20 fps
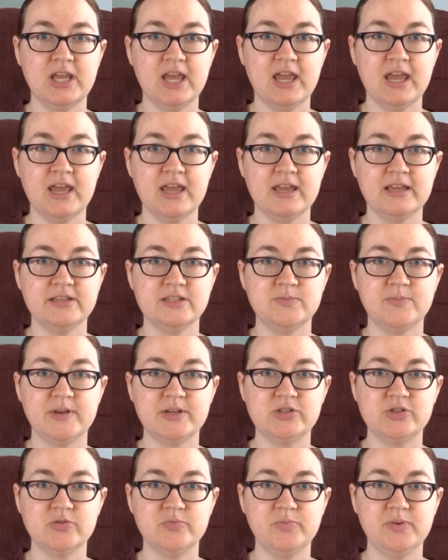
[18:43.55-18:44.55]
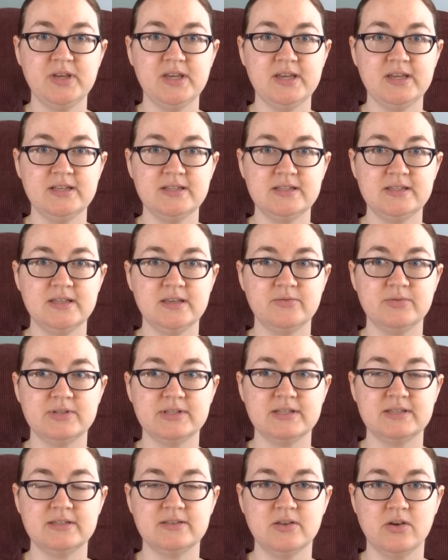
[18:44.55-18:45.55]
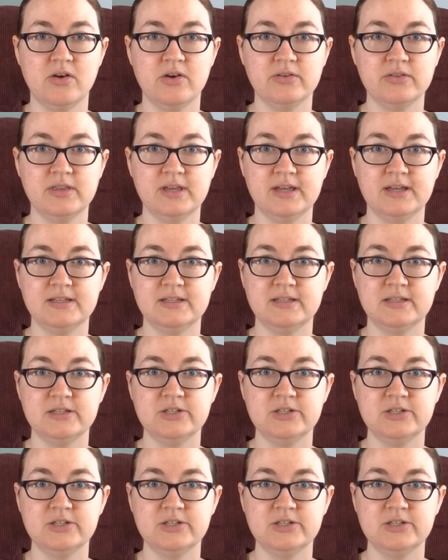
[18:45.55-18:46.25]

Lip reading: a special piece that was a song that